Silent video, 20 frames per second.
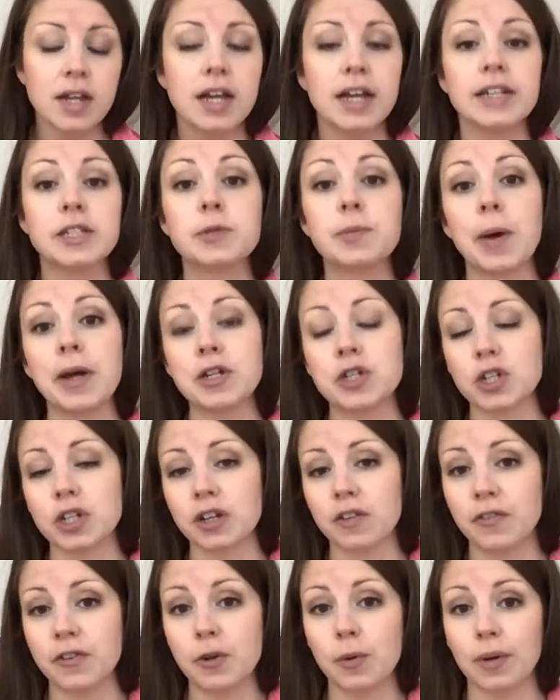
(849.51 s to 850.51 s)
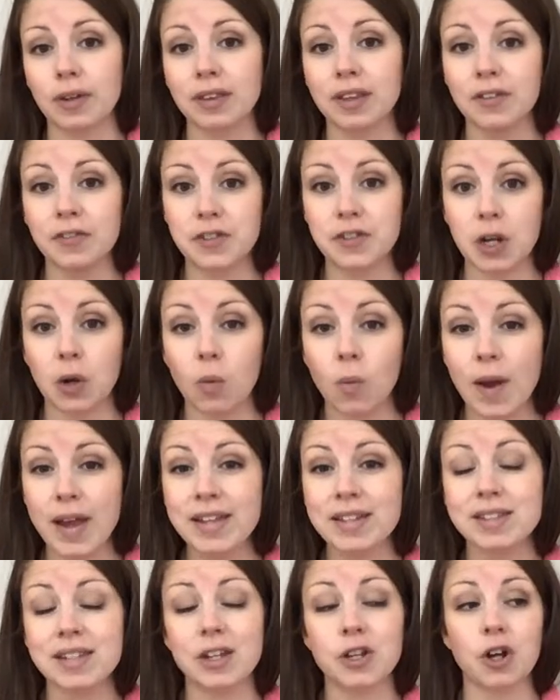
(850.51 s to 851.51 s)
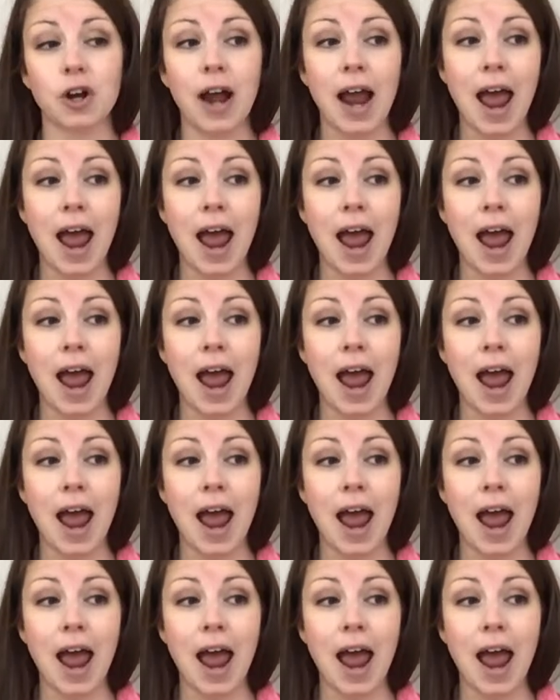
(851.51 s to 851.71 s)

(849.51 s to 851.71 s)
especially if you are lifting weights and you're